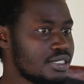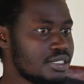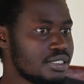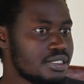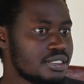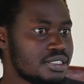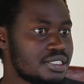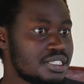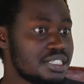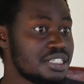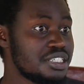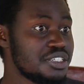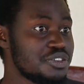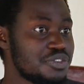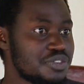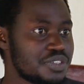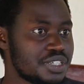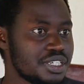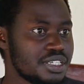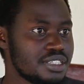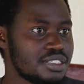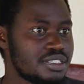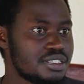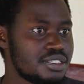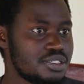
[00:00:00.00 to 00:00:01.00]

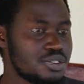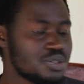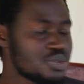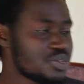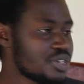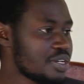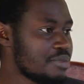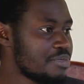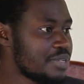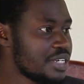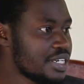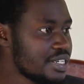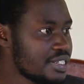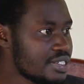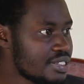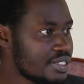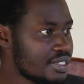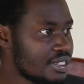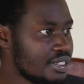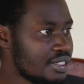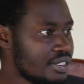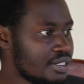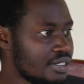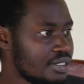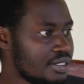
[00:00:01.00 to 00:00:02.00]
significant user base,
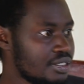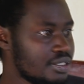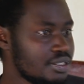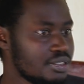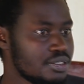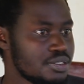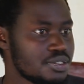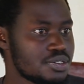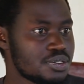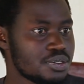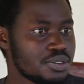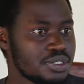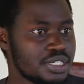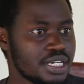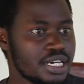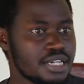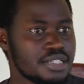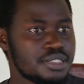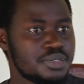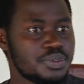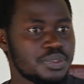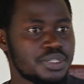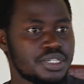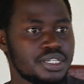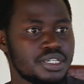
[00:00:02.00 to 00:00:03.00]
so
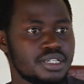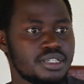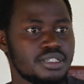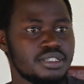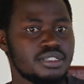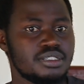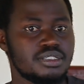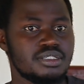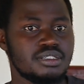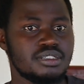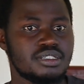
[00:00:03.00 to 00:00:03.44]
that we can